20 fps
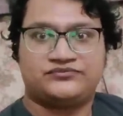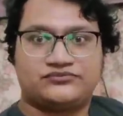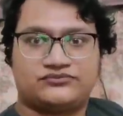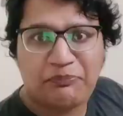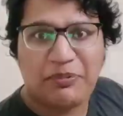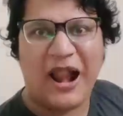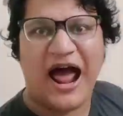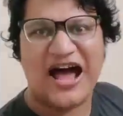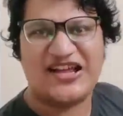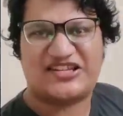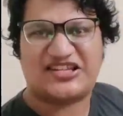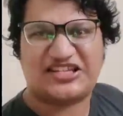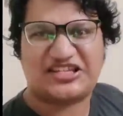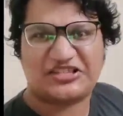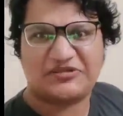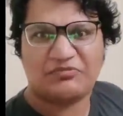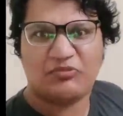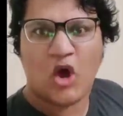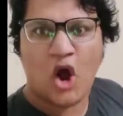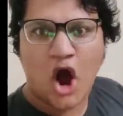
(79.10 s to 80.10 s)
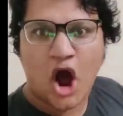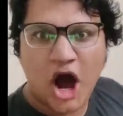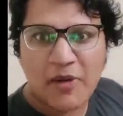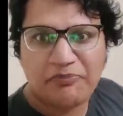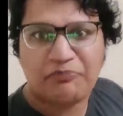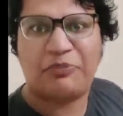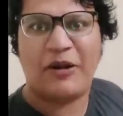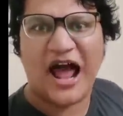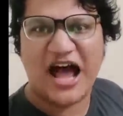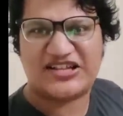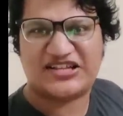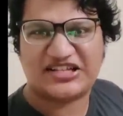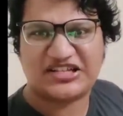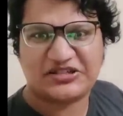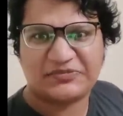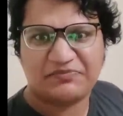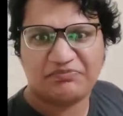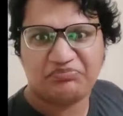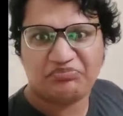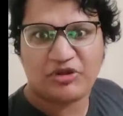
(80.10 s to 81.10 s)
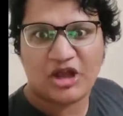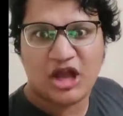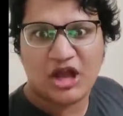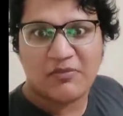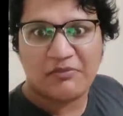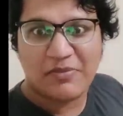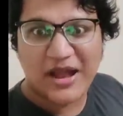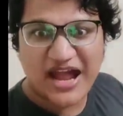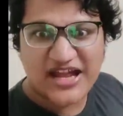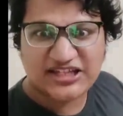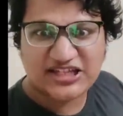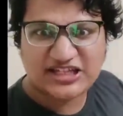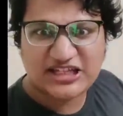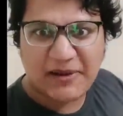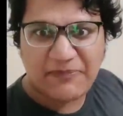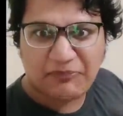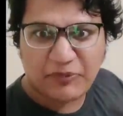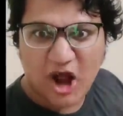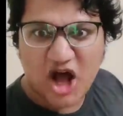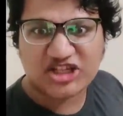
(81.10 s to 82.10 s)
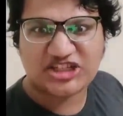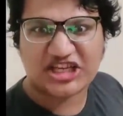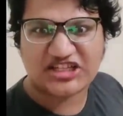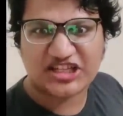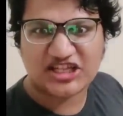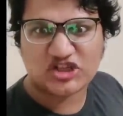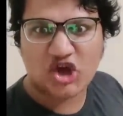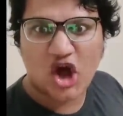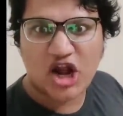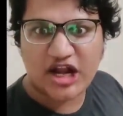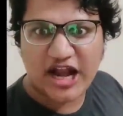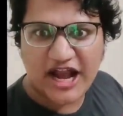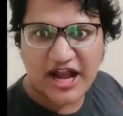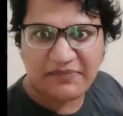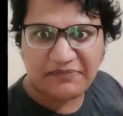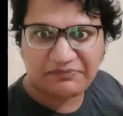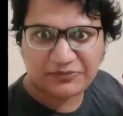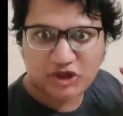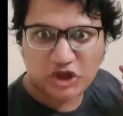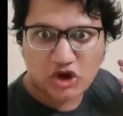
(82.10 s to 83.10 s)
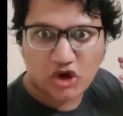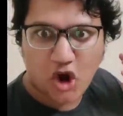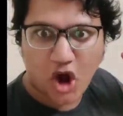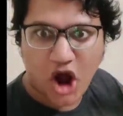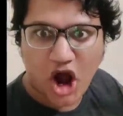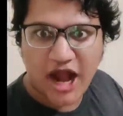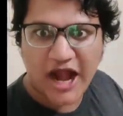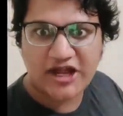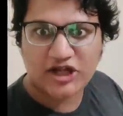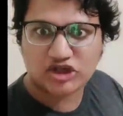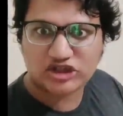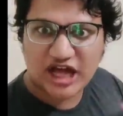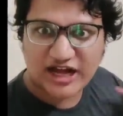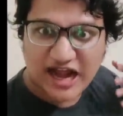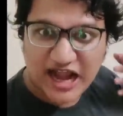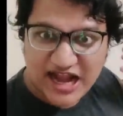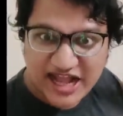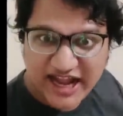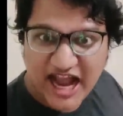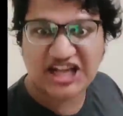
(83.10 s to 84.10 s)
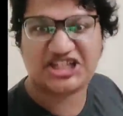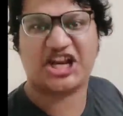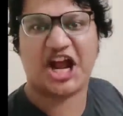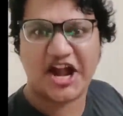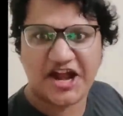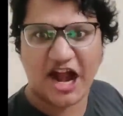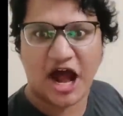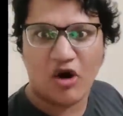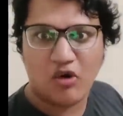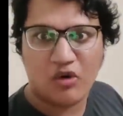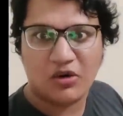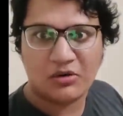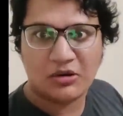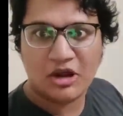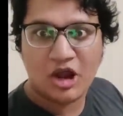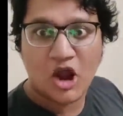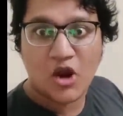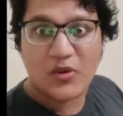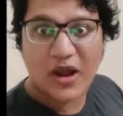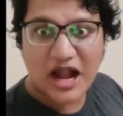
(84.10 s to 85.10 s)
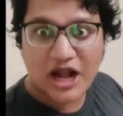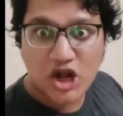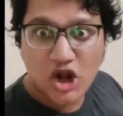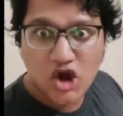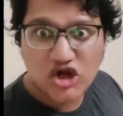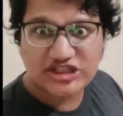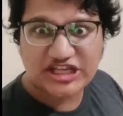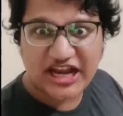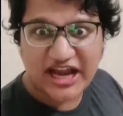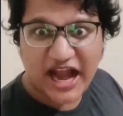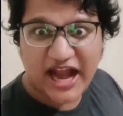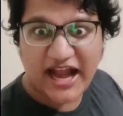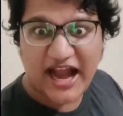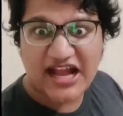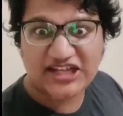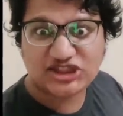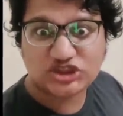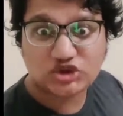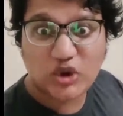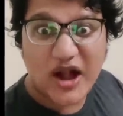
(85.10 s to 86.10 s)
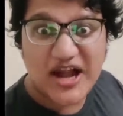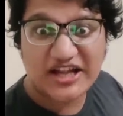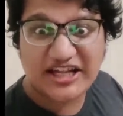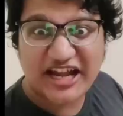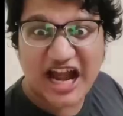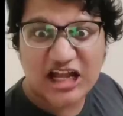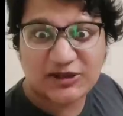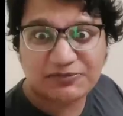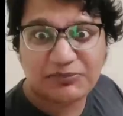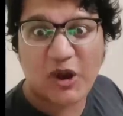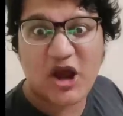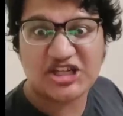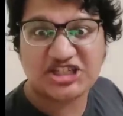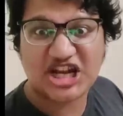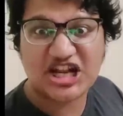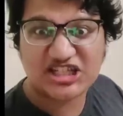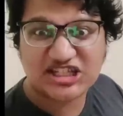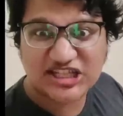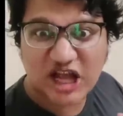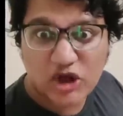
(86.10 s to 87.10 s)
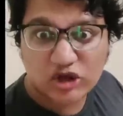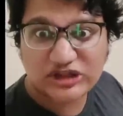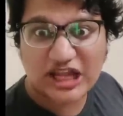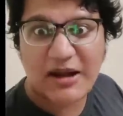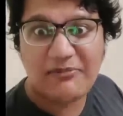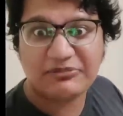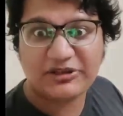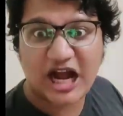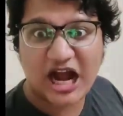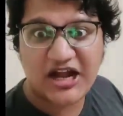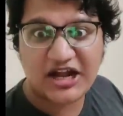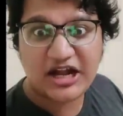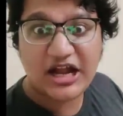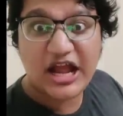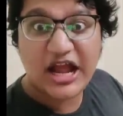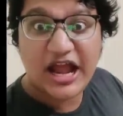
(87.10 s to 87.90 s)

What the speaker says: Hopeless, hopeless. Means the process is only to go into the relegation now. We are losing against 20th position Southampton